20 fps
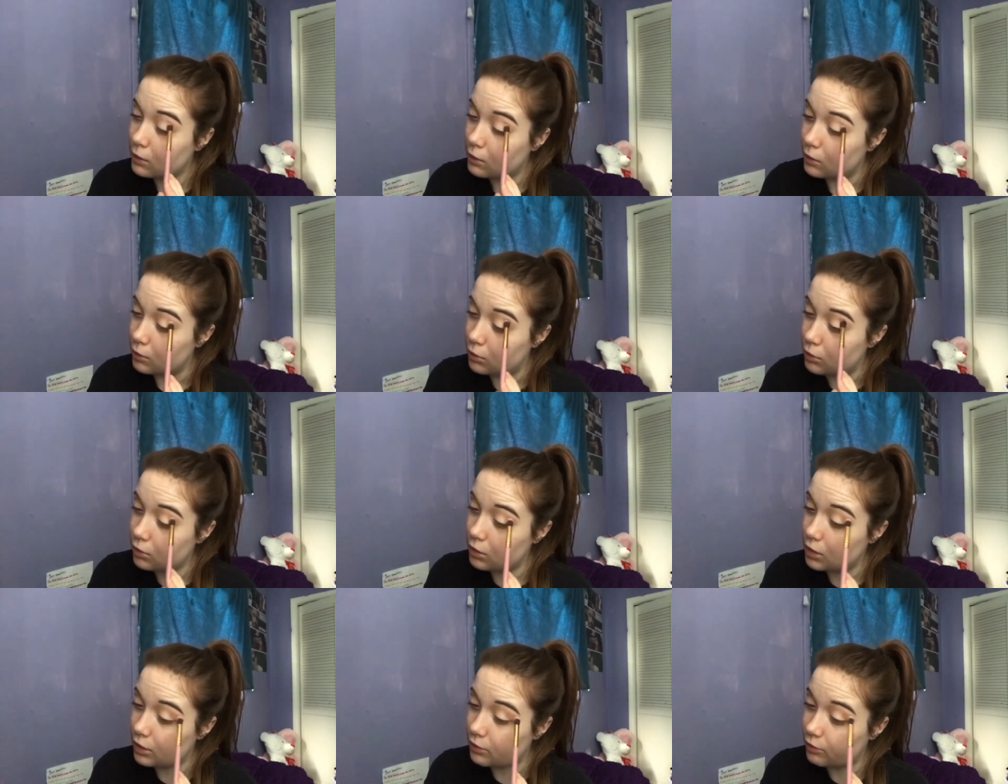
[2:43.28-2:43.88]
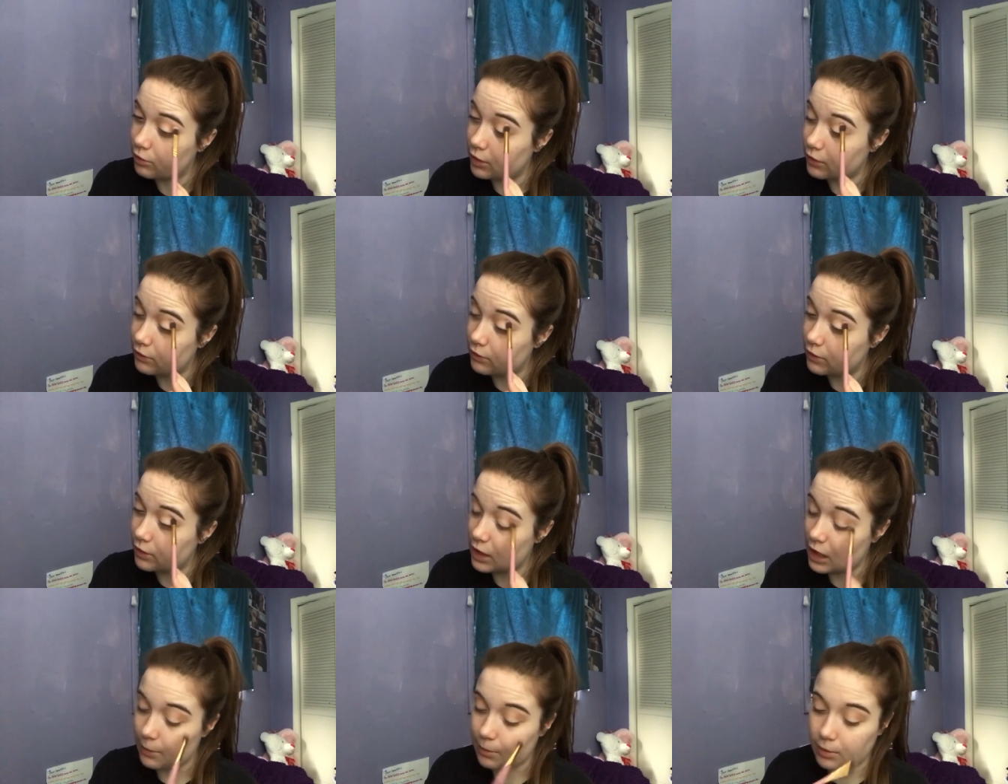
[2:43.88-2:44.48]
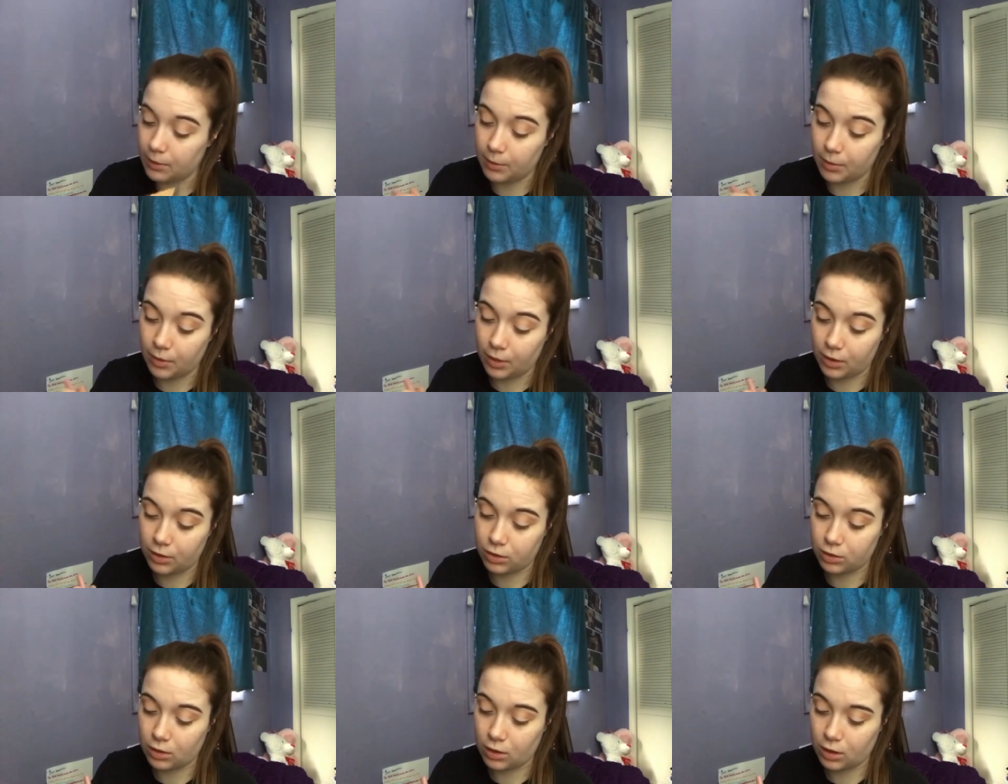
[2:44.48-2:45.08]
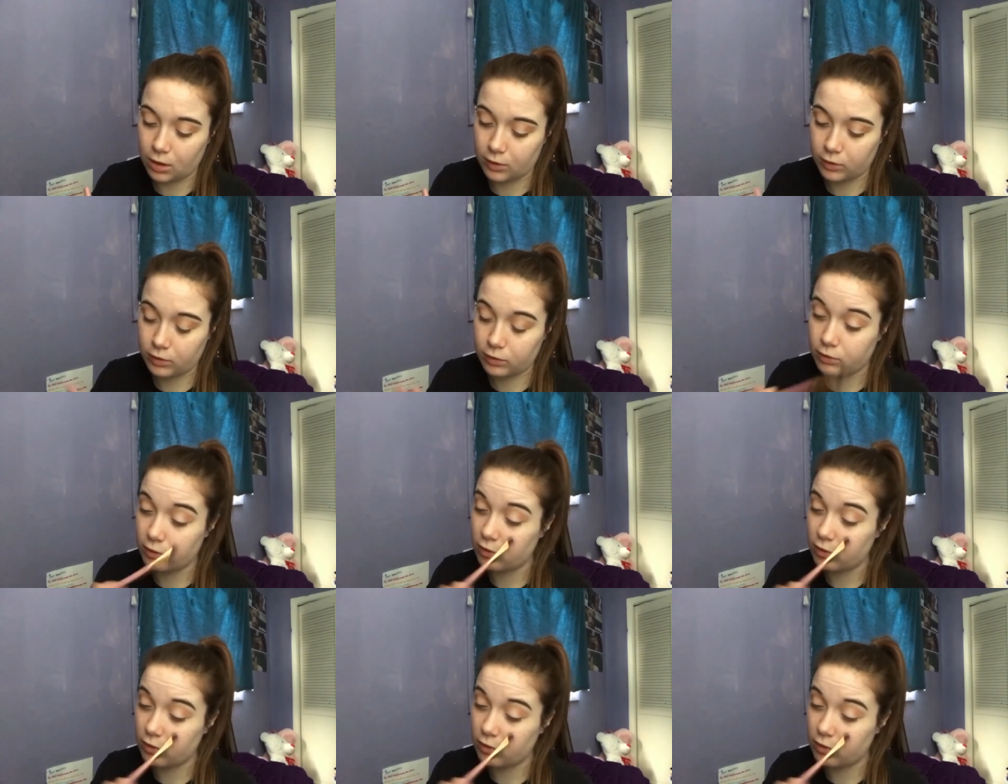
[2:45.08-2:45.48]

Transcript: you do definitely have to tap your brush off